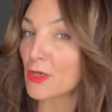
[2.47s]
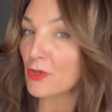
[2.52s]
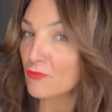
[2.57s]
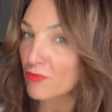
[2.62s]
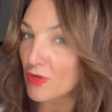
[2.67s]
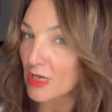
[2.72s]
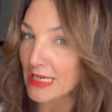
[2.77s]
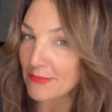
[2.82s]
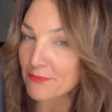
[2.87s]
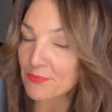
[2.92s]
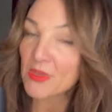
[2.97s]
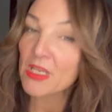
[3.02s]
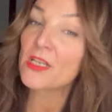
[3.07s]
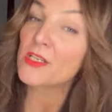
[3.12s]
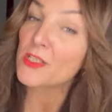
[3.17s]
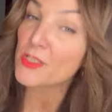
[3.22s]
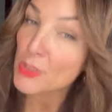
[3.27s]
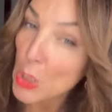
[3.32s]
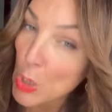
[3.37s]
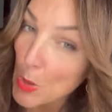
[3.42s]
Right,
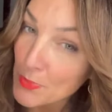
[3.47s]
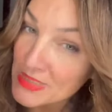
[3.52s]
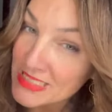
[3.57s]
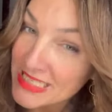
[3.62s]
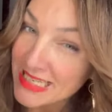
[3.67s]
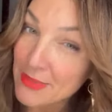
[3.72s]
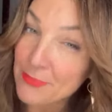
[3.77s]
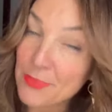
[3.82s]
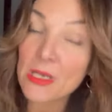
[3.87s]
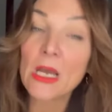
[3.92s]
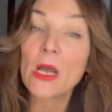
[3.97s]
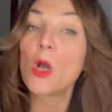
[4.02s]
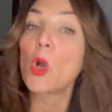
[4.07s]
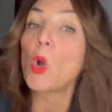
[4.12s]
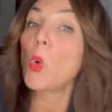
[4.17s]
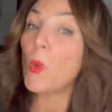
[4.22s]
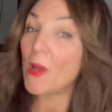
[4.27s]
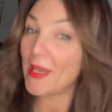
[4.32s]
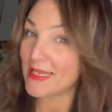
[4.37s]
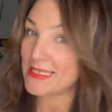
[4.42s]
top tip,
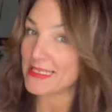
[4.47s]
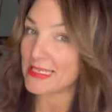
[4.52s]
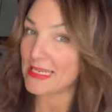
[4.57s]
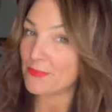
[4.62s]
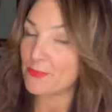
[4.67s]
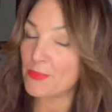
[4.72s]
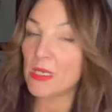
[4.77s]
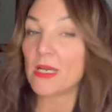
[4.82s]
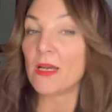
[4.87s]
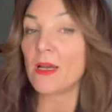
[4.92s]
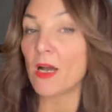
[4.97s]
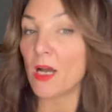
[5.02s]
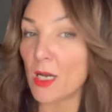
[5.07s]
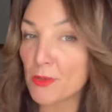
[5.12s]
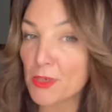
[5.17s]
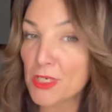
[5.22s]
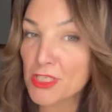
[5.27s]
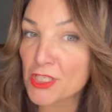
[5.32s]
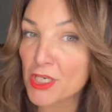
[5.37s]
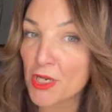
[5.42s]
quick tip. I'm
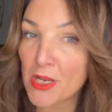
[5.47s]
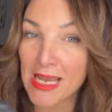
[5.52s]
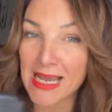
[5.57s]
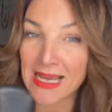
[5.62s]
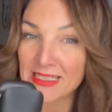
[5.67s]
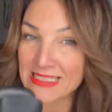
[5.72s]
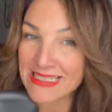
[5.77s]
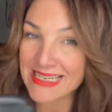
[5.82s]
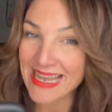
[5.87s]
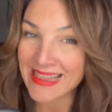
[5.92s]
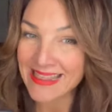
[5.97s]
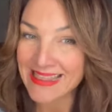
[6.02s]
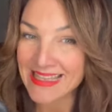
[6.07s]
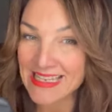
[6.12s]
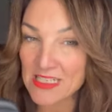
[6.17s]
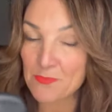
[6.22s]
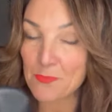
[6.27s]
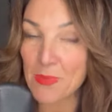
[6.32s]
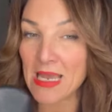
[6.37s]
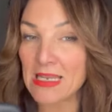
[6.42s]
going to show you how to get this
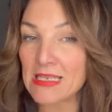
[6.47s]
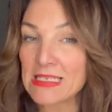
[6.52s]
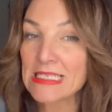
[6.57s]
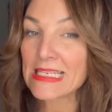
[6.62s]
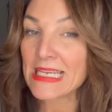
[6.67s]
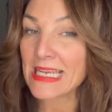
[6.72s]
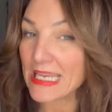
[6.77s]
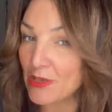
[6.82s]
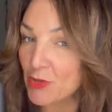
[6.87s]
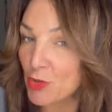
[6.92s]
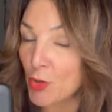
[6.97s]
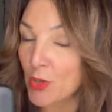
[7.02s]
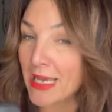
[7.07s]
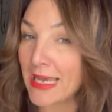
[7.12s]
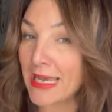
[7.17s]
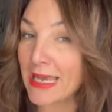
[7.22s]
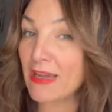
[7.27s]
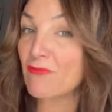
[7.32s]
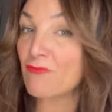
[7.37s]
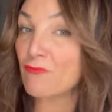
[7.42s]
bend in your
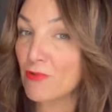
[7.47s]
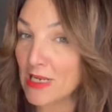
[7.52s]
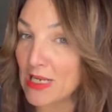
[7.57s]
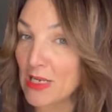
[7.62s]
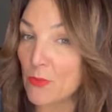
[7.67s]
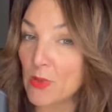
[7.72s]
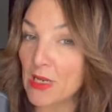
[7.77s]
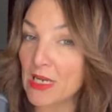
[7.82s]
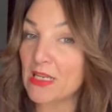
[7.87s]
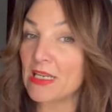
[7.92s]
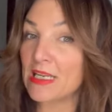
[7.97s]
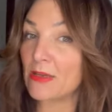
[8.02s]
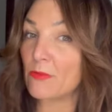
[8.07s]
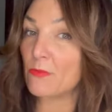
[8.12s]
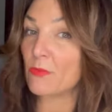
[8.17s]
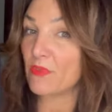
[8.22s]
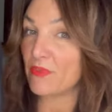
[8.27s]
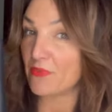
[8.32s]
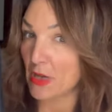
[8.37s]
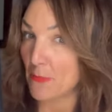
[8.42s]
hair really quickly
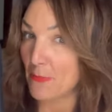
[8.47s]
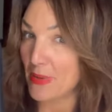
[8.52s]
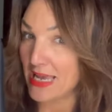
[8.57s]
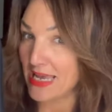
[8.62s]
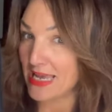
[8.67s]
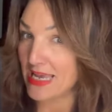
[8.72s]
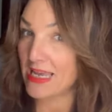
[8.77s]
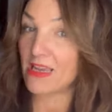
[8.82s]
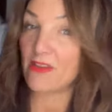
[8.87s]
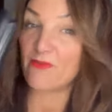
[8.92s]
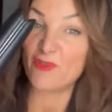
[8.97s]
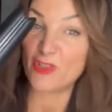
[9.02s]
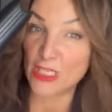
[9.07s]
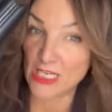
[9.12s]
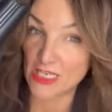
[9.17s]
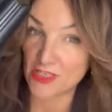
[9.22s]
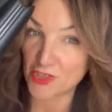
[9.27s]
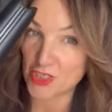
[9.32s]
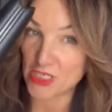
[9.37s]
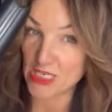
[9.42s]
with a pair of
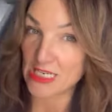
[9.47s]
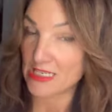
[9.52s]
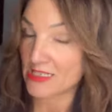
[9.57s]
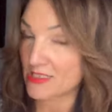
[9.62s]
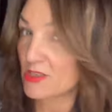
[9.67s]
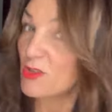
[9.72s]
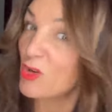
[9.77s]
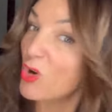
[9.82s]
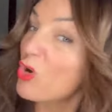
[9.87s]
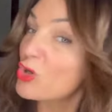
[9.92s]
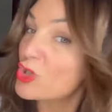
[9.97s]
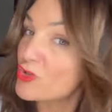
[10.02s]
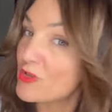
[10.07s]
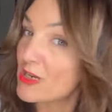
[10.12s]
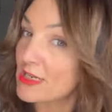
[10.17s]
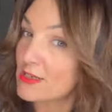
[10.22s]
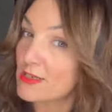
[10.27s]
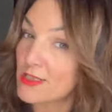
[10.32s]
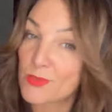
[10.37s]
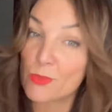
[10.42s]
GHDs or
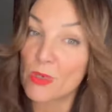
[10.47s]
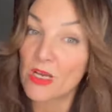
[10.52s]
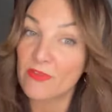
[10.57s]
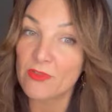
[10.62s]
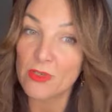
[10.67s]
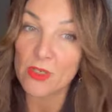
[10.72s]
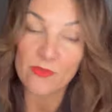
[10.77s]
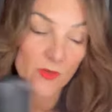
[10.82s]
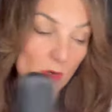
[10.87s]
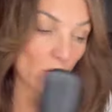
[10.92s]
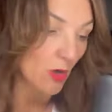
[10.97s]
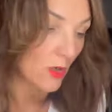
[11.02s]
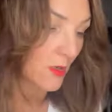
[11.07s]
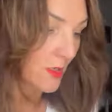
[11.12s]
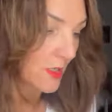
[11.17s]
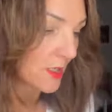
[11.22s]
straighteners, whatever you've got.